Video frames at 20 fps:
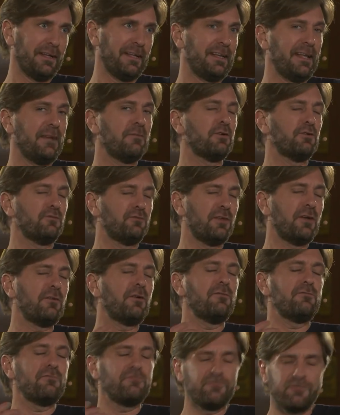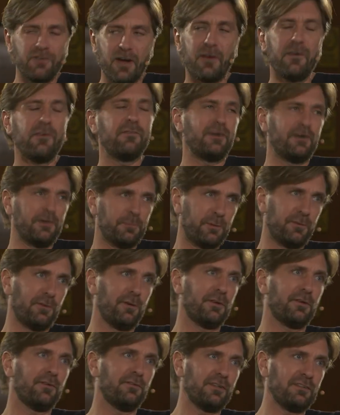they were very, very
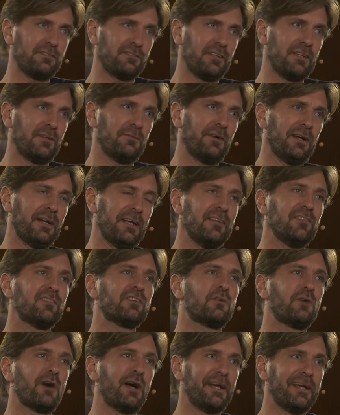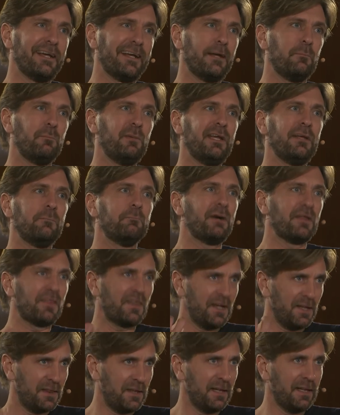provoked of this scene when he's crying and being
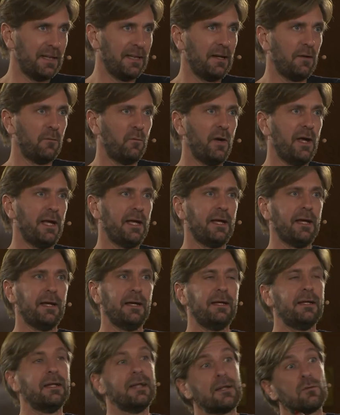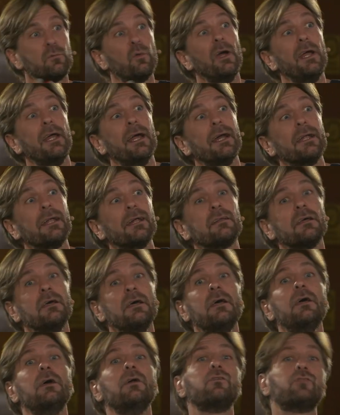pathetic in that way, and that
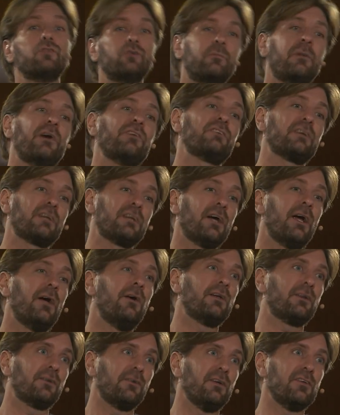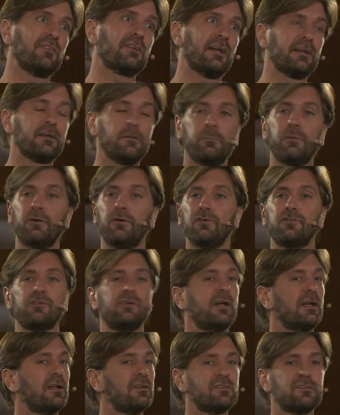Thomas the character is like a person
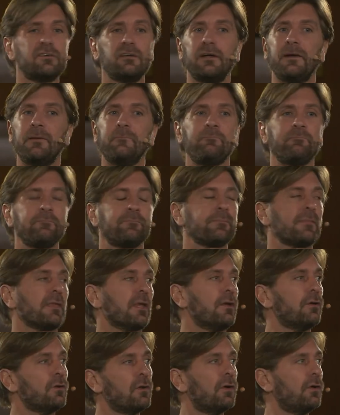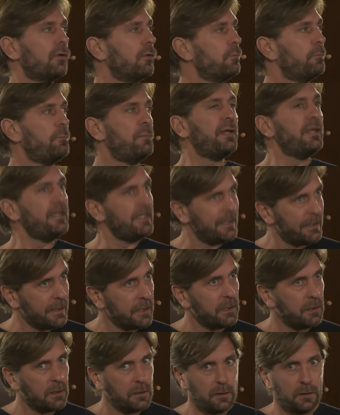that is, you know,
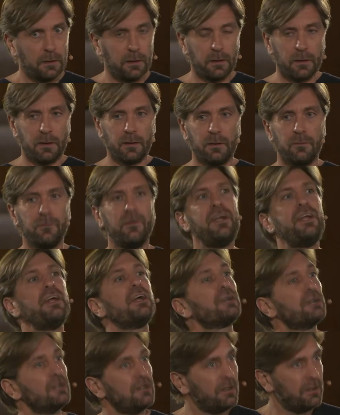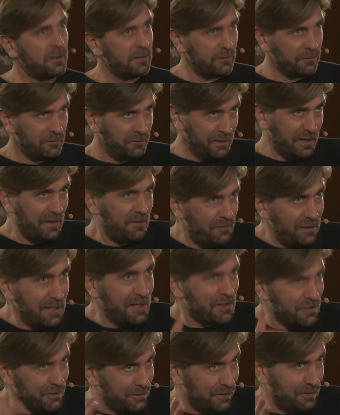being
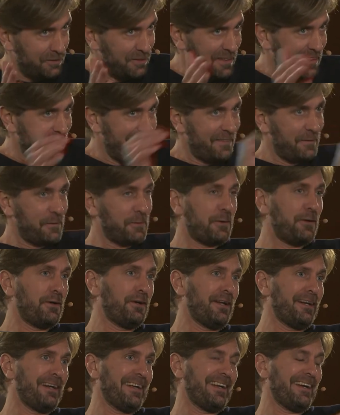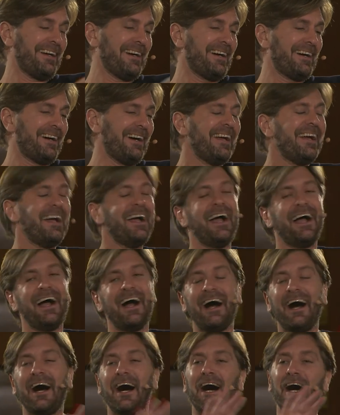ridiculed, or like,
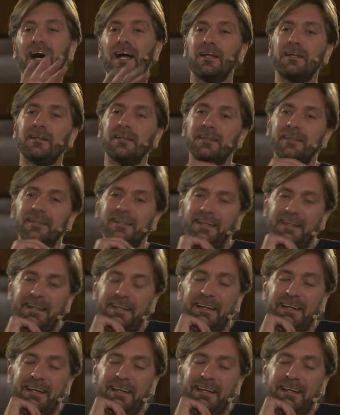and